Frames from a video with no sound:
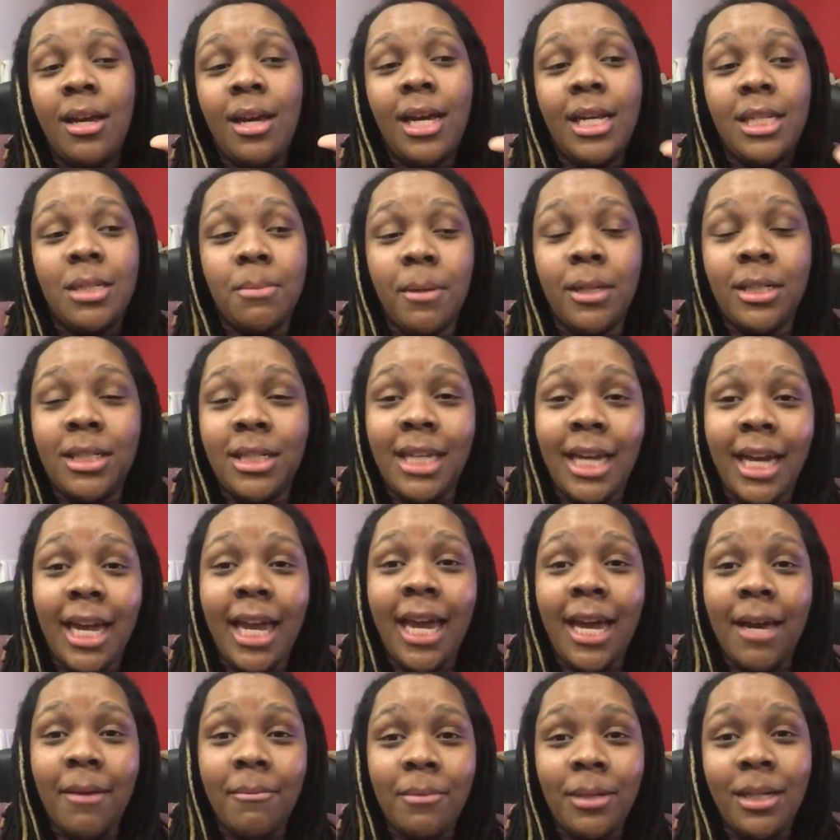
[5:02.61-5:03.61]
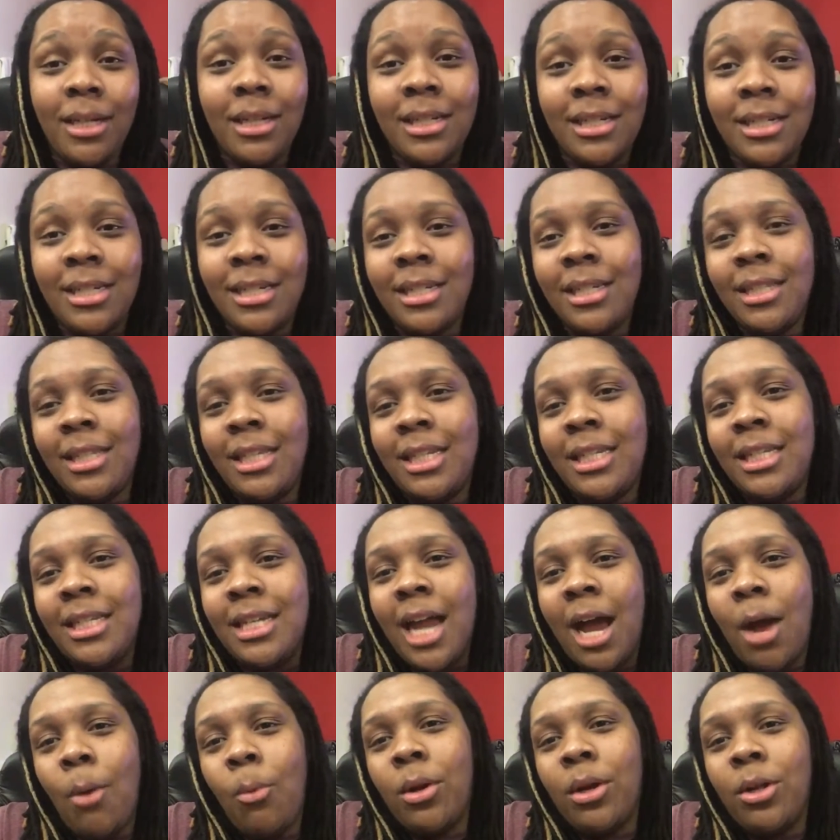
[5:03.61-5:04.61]
as much as I can, because this is
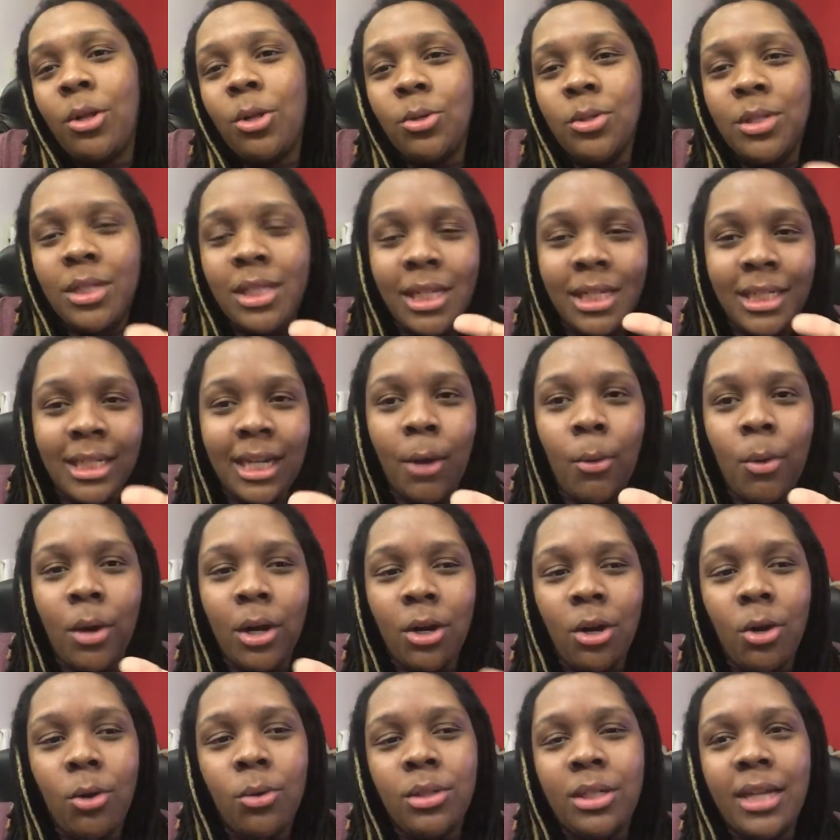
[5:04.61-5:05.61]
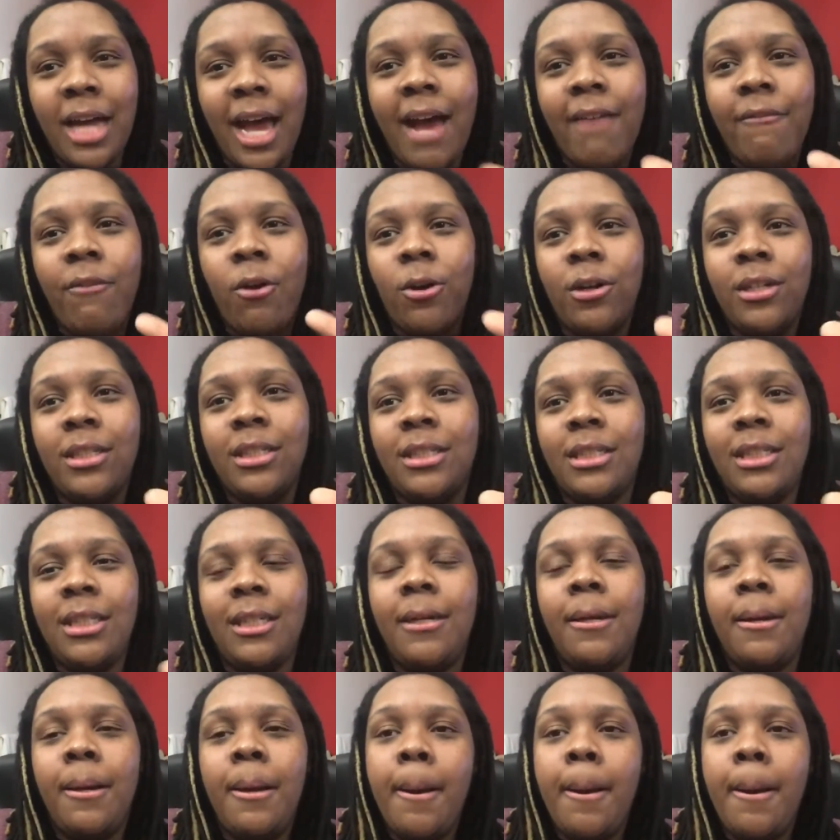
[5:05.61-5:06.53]
not one of those things I want to go into half-heartedly.